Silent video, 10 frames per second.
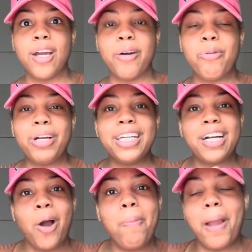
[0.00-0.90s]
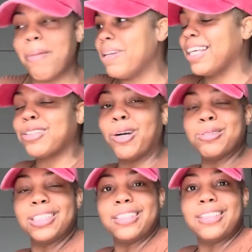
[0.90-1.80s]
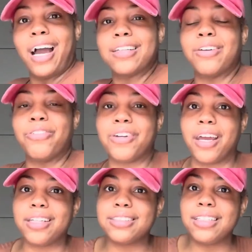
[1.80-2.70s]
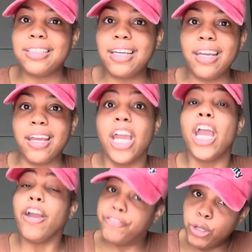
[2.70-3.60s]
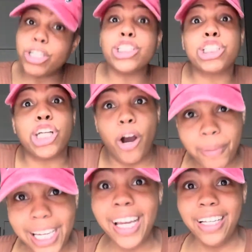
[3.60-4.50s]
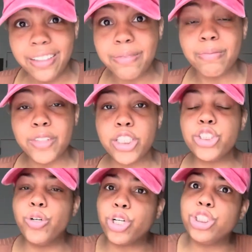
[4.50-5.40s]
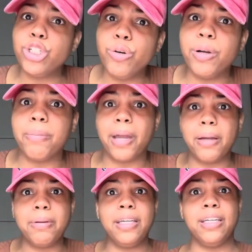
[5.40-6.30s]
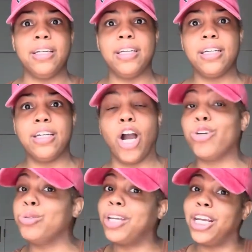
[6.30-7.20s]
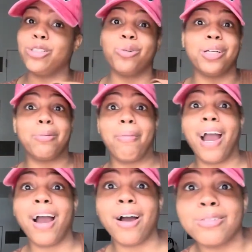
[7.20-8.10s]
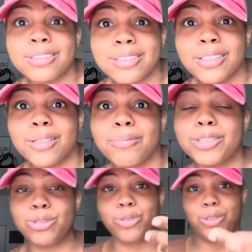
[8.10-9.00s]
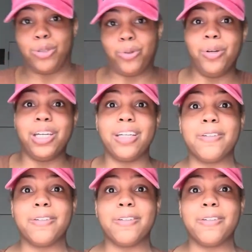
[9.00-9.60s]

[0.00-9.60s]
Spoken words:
Where your copayment at to go to the doctor for the STD? If you could show me it, you could do it, baby. Oh, you can't do it in my house, but you could do it.